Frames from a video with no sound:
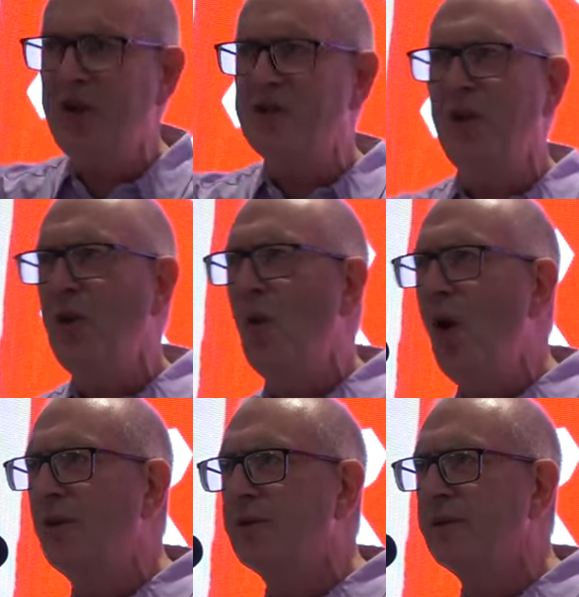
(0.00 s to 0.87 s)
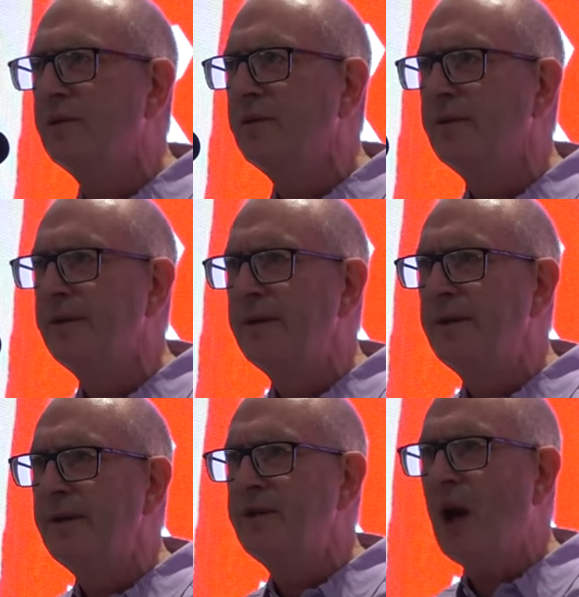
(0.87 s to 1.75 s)
reason in the world.
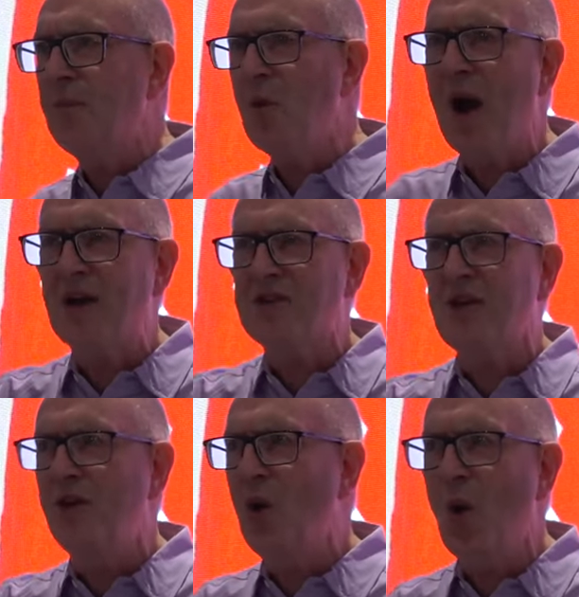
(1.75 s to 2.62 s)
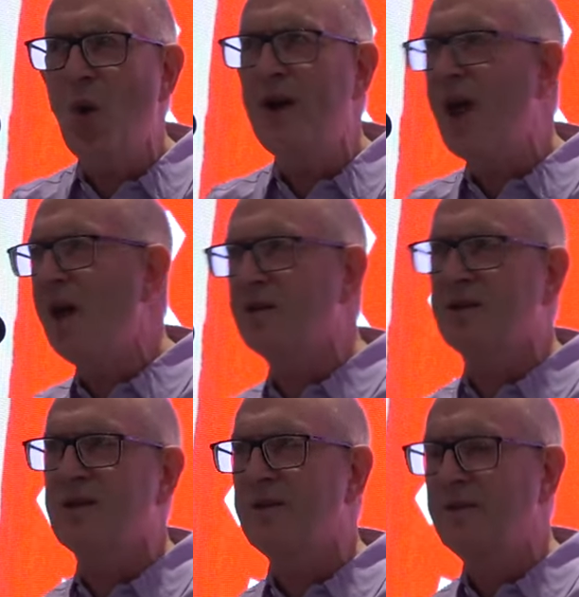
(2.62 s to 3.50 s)
It's up to us and no one
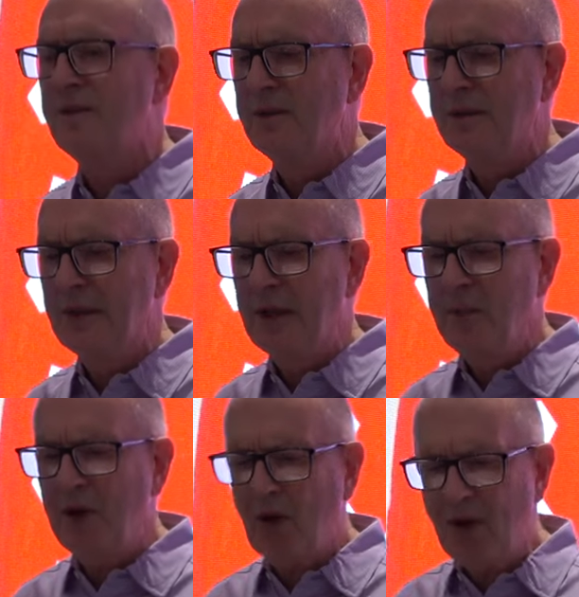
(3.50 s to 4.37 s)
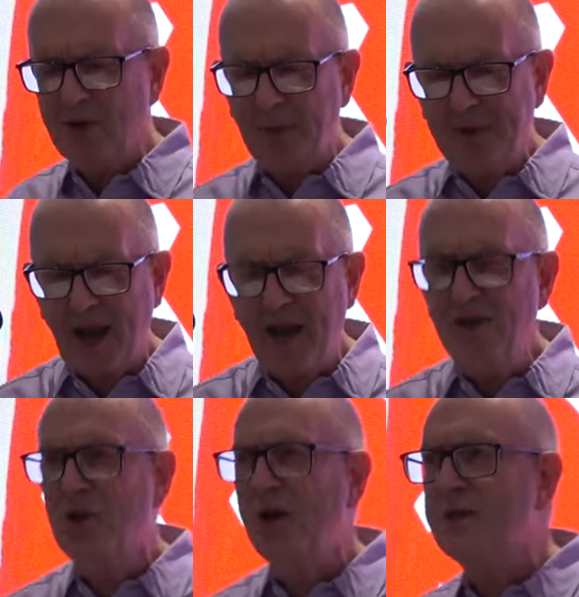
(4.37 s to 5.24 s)
else because the
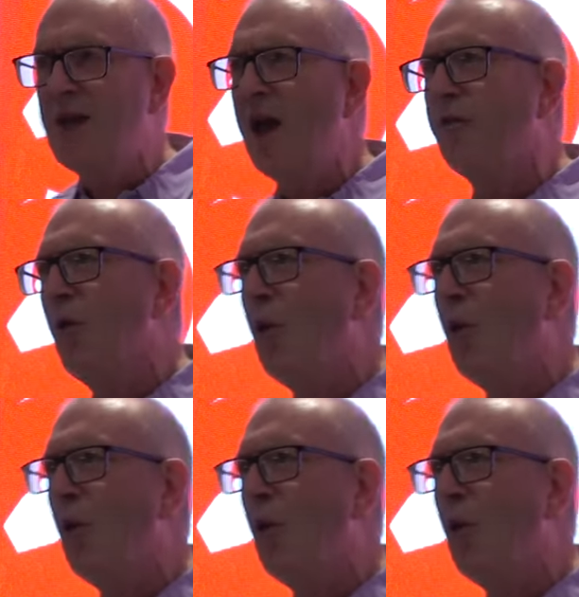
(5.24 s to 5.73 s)
potential is there. Of